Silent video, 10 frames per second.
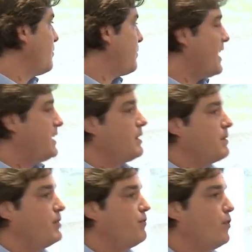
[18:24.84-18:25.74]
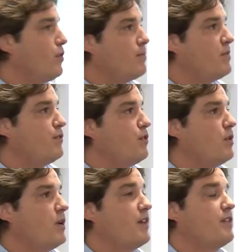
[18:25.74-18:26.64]
the plan before,
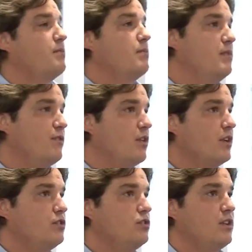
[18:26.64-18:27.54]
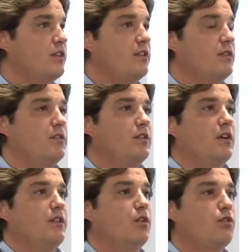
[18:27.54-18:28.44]
before I think, before Rio de Una, uh, the,
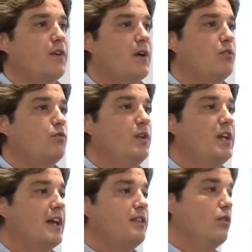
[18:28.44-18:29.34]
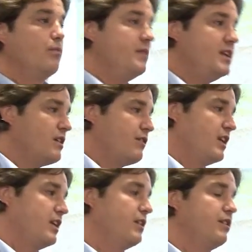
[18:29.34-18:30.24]
those farmers really had no mean of
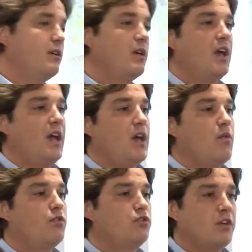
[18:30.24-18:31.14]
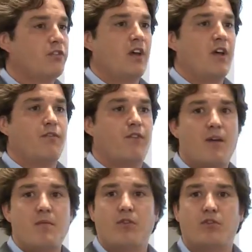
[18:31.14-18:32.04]
getting out. They, it was just
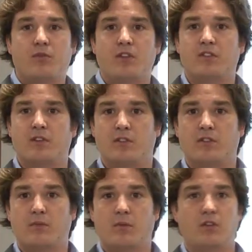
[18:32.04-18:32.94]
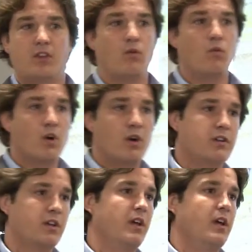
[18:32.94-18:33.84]
farming of subsistence because they will work,